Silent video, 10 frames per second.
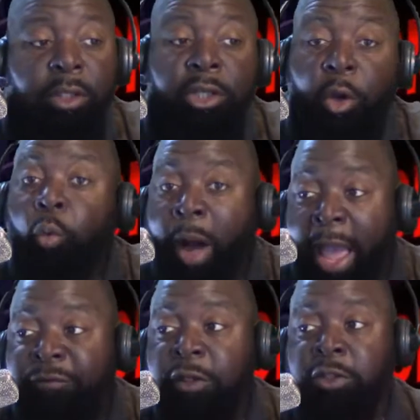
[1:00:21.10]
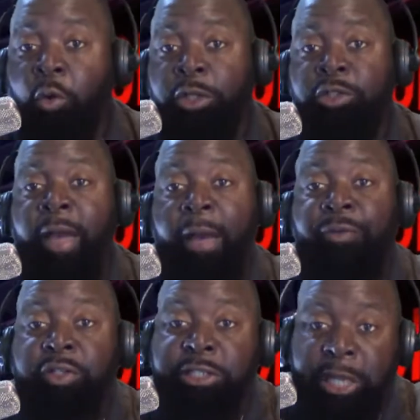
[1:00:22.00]
Your wife is going to have
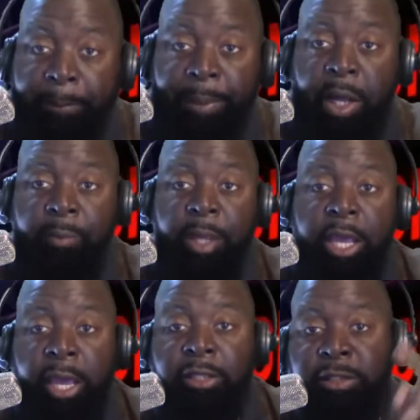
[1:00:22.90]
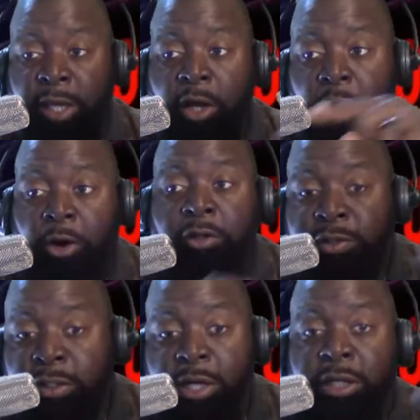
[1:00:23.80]
to step up and tell her
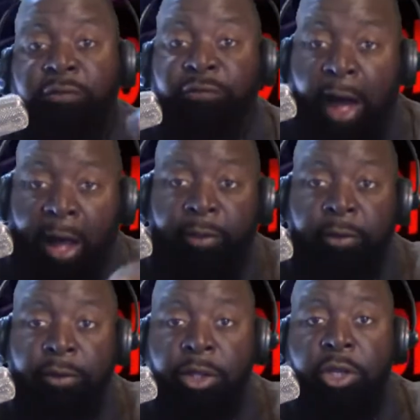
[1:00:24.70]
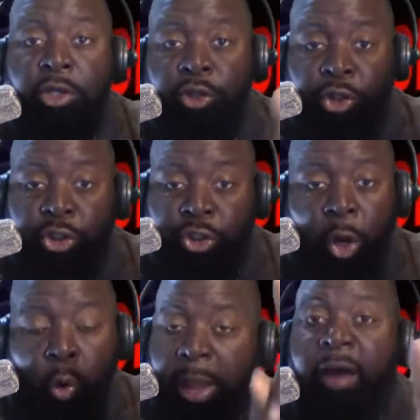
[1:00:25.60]
son's father,
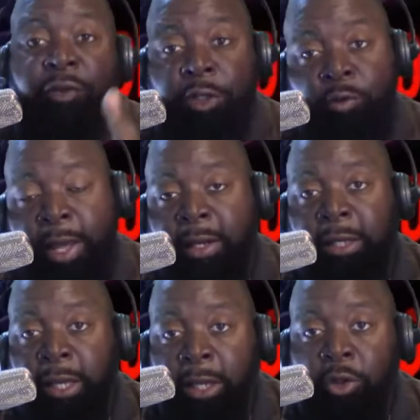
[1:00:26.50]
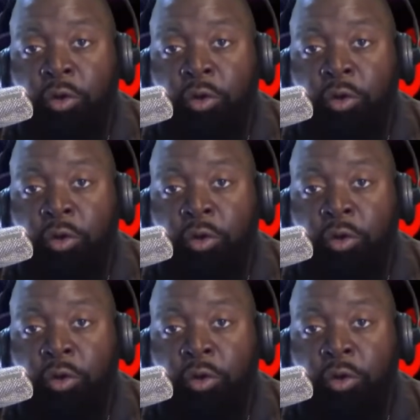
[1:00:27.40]
don't ever do that again.